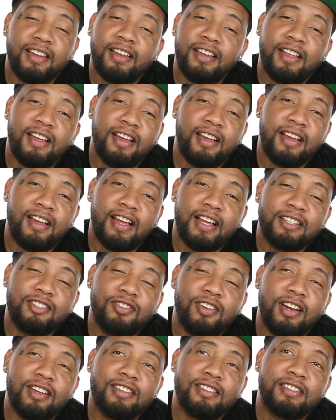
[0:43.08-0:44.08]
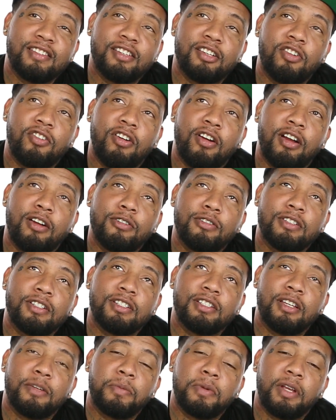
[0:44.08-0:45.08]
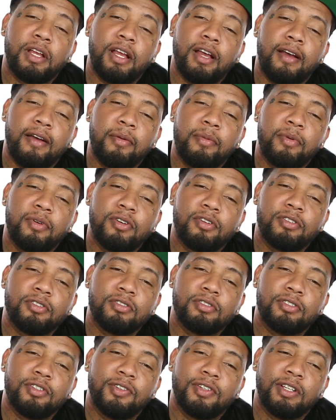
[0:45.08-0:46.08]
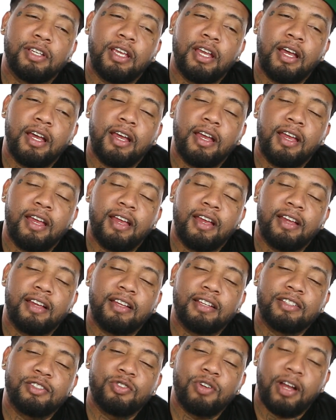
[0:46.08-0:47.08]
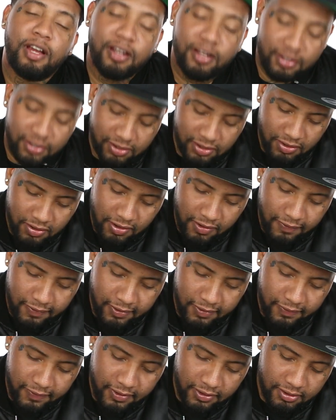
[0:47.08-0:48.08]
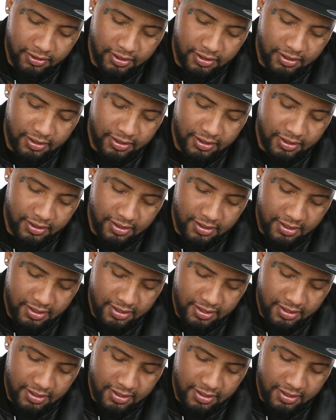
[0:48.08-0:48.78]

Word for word: Nah, I tried a cigar. I was just up in Cabo on a yacht. Tried a cigar for the first time.